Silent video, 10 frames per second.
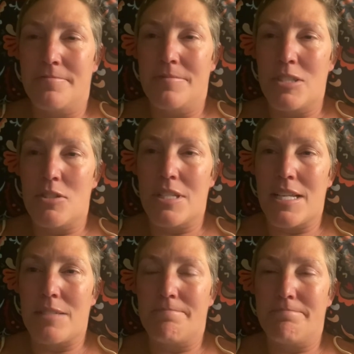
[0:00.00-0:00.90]
feels
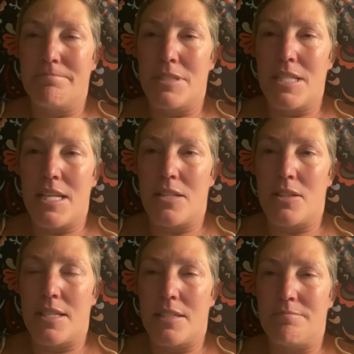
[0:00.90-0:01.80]
like
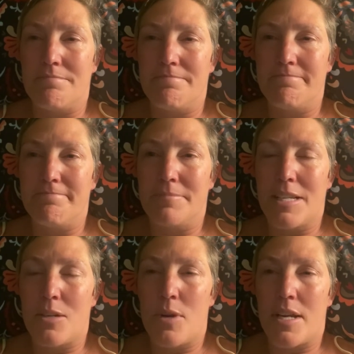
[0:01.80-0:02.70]
tingling,
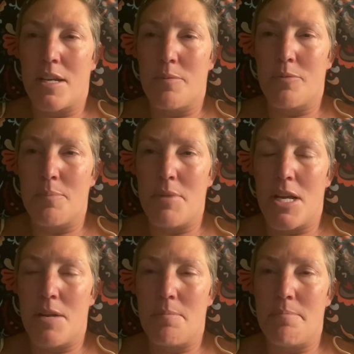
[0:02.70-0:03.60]
like waking up from
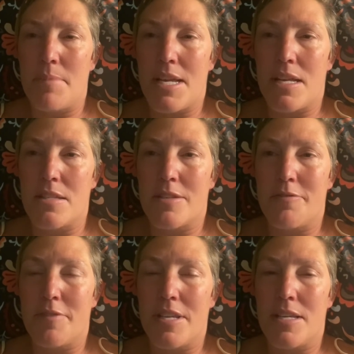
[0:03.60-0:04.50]
numb hands and
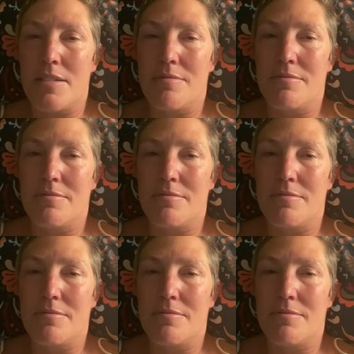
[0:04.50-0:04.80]
feet.